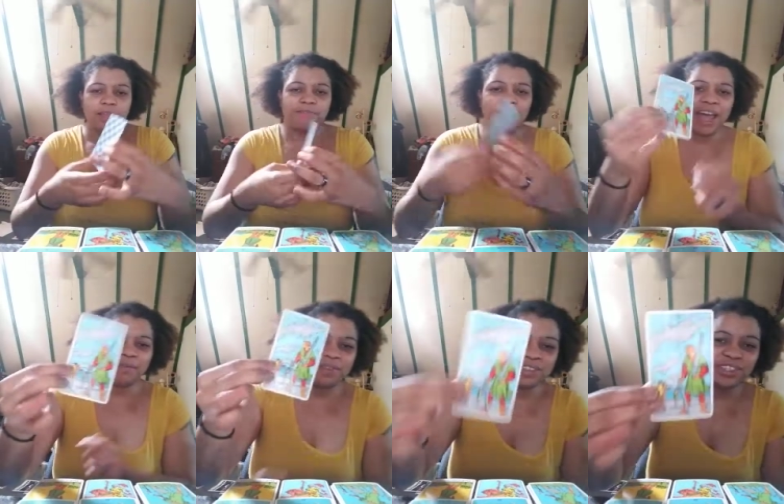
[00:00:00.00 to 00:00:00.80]

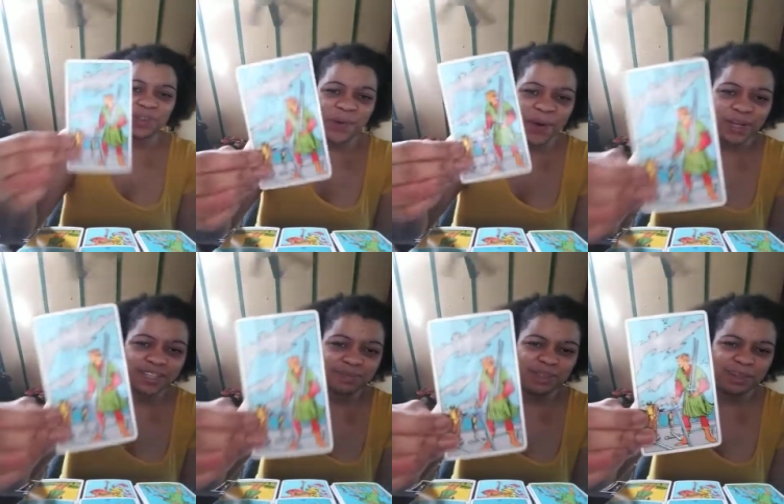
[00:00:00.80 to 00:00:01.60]
five of swords,
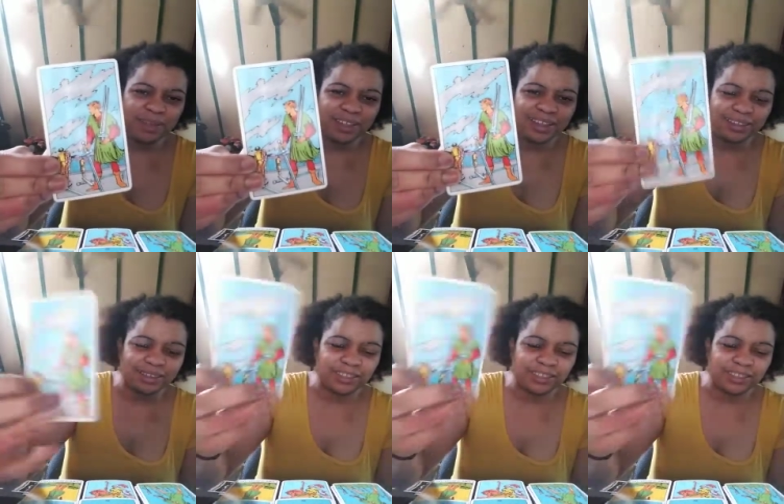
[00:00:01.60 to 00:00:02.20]
this manipulation.